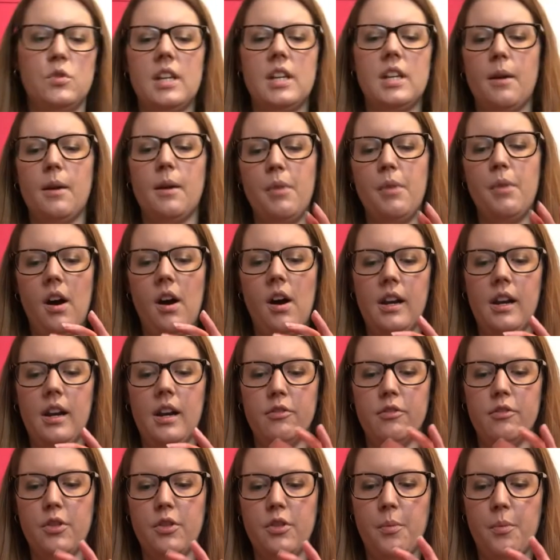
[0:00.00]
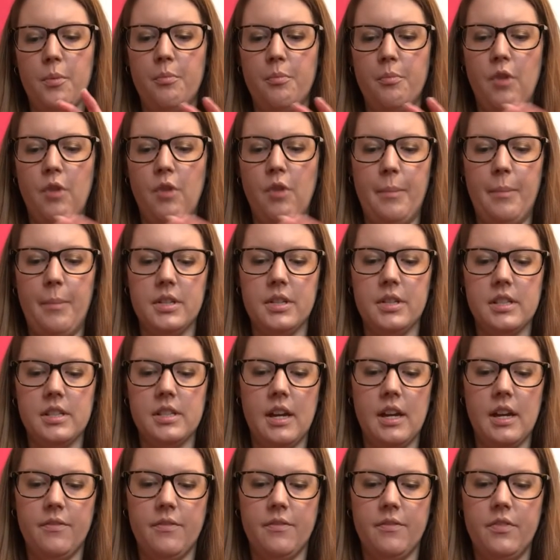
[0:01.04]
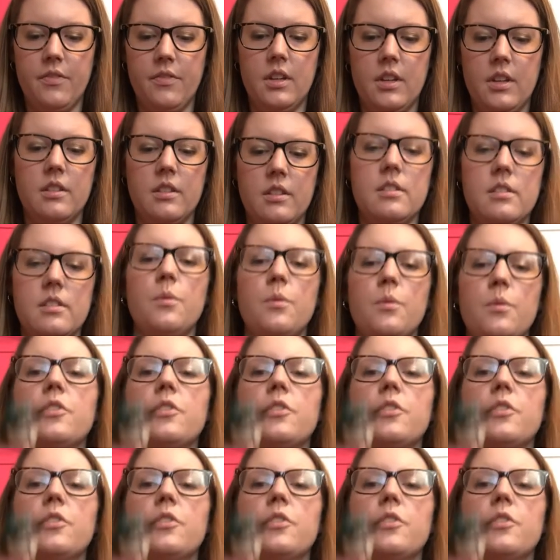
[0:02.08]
just getting a pile of the wrappers there. So